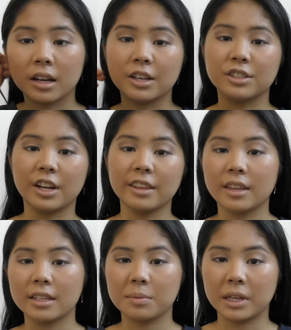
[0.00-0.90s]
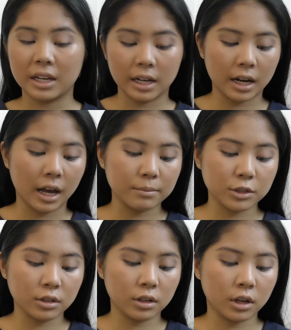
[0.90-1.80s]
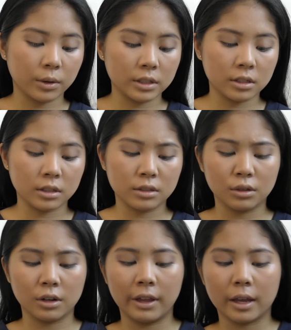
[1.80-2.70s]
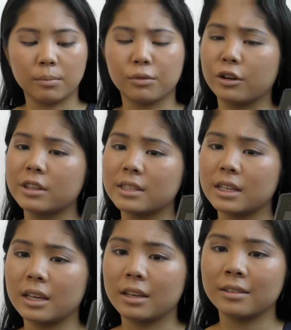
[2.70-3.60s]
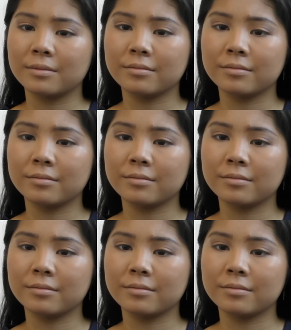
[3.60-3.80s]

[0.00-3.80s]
Okay, so now that that's blended in, I'm just gonna go into this sort of like bronzy,